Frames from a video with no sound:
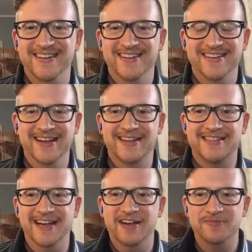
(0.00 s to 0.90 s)
Yes, I
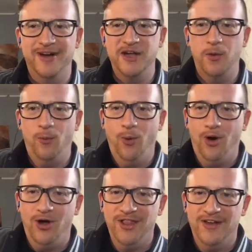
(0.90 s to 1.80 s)
have my
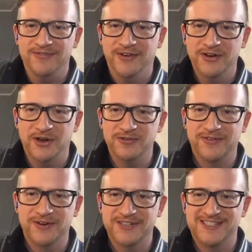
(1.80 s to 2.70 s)
wall of
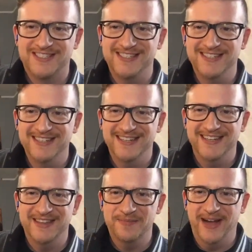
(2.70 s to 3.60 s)
Funkoverse in
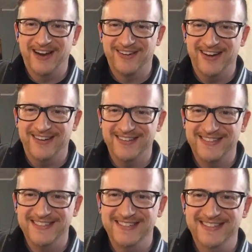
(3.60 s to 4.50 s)
the background.
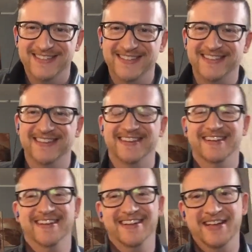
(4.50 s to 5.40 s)

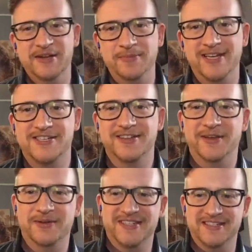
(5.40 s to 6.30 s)
Made sure that
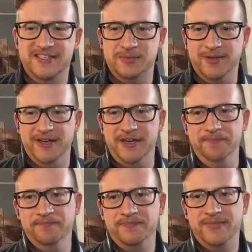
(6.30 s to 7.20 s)
was on display.
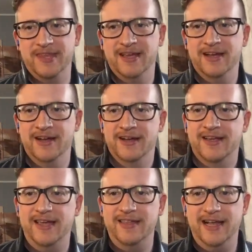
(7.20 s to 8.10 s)

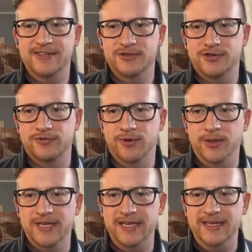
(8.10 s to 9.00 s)
Okay, the answers are
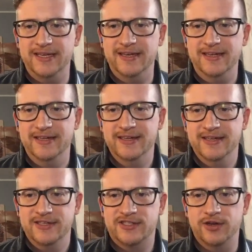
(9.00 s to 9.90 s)
rolling in.
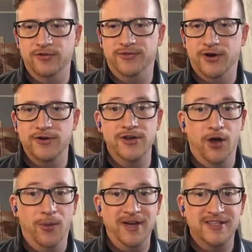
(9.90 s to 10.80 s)
So far, no
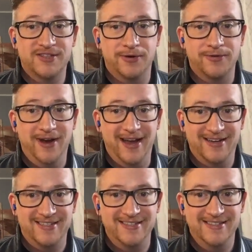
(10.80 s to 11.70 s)
one is
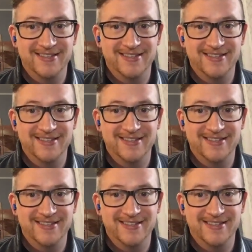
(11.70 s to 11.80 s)
correct.